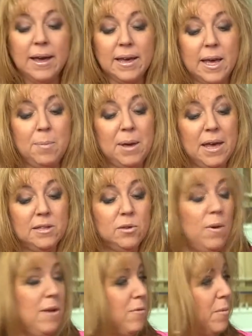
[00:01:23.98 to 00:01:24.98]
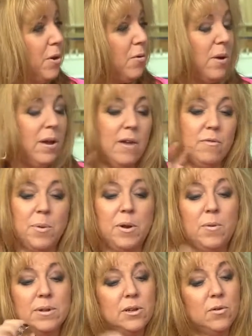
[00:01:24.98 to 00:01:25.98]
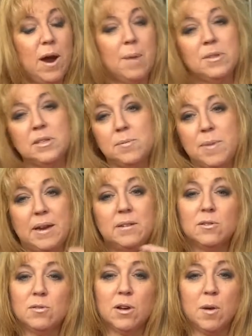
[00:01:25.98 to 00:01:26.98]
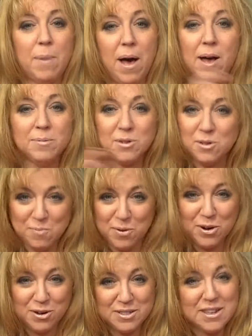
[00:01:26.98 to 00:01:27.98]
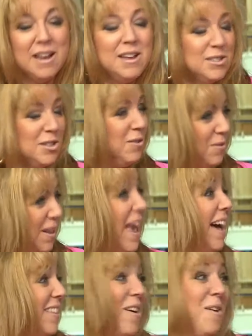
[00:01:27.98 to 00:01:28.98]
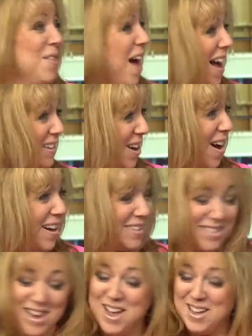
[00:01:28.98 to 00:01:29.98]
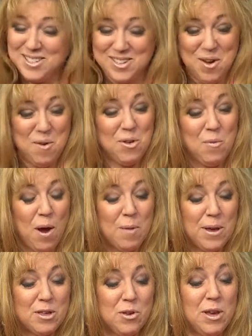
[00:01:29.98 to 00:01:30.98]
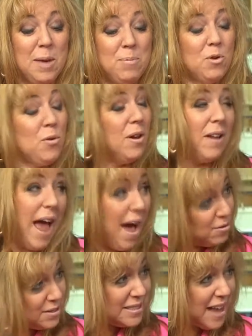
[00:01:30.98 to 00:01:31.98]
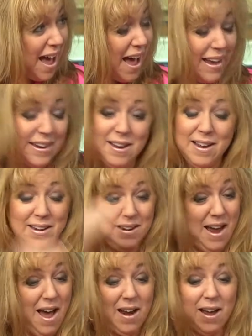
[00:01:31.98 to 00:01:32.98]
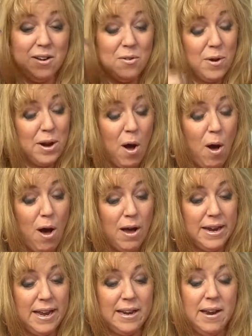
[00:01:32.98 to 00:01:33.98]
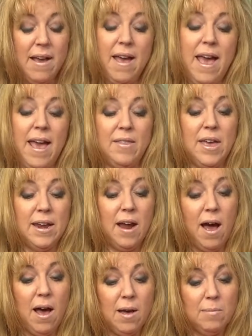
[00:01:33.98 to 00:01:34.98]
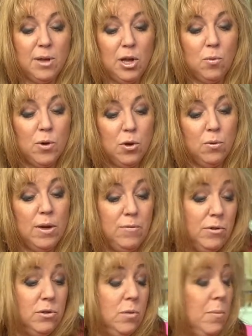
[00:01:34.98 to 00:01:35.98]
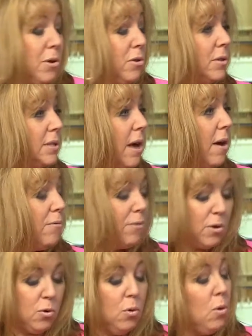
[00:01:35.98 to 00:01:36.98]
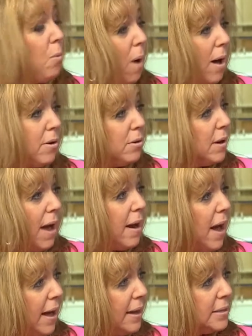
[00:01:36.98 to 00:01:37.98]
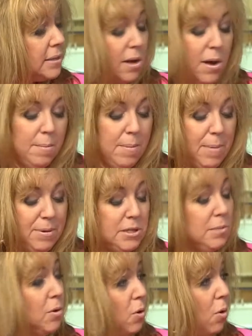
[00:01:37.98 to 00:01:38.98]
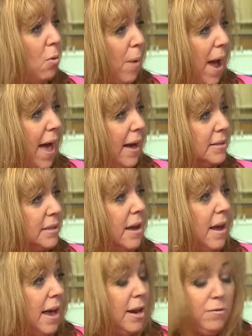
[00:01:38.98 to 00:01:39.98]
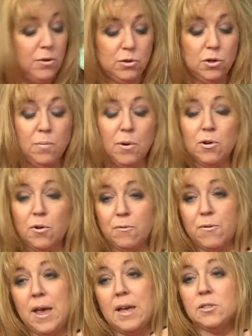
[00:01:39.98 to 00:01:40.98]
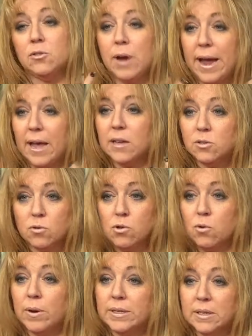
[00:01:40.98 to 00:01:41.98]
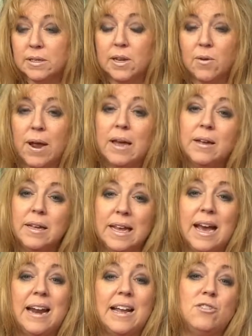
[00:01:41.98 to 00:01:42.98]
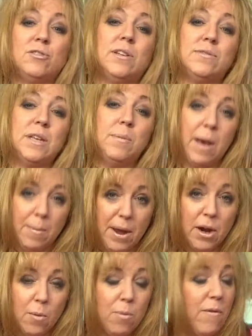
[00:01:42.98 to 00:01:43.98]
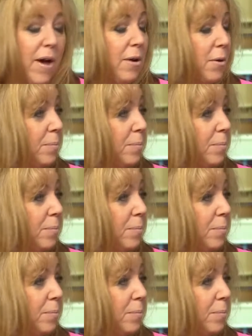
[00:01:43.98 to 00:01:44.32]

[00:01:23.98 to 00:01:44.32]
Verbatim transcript: Keep kids away from the grill. Everybody wants to grab the tomatoes or the kebabs or the burgers. Hot dog. So, yeah, the, or the hot dog dogs. so you want to make sure you keep the grill outside, not under an awning. And then, um, you know, when you if you do burn yourself, cool mm -hmm. water, not ice, maybe some cool rags. And if you do burn your face or hands or joints, etc., you got to get yourself seen by a medical provider.